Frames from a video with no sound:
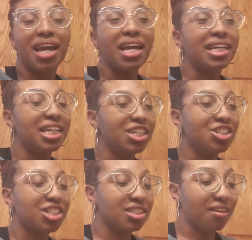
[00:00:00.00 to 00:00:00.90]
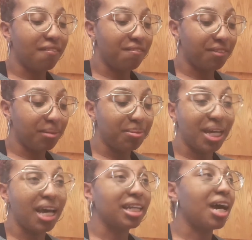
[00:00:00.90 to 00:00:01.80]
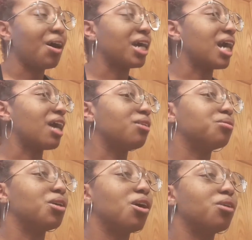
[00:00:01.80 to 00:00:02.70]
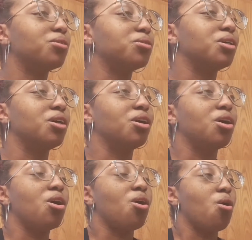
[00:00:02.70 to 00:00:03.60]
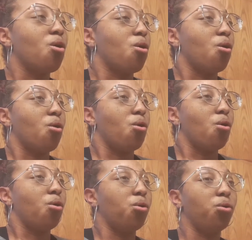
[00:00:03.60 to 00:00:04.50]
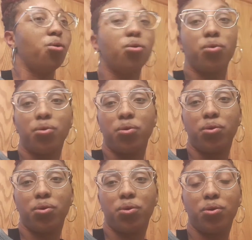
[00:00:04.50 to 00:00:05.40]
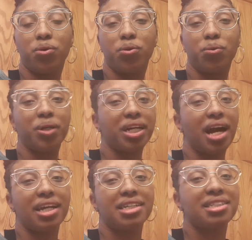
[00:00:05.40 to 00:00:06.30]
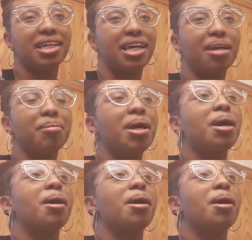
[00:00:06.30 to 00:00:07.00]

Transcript: And he just flipped the hell out. Like I don't know who, what got into him.